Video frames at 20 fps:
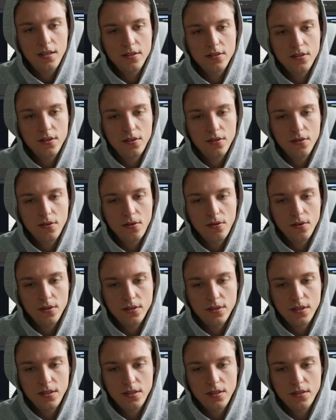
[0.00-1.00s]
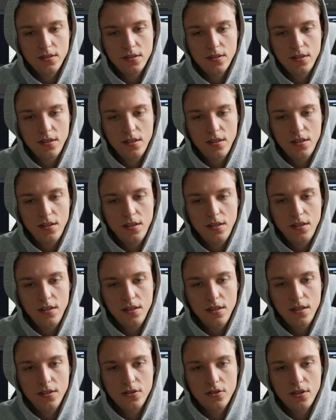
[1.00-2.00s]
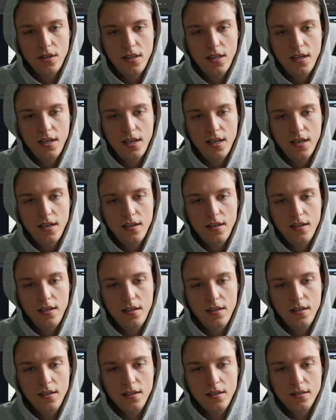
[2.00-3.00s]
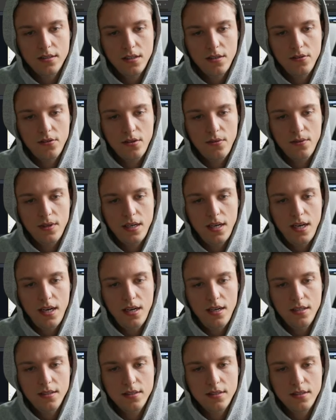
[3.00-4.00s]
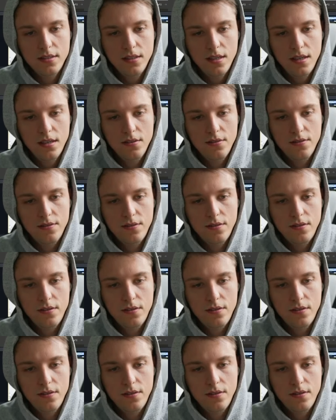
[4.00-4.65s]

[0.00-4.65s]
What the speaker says: so courses. Let's try that again, because I don't think we can edit stuff.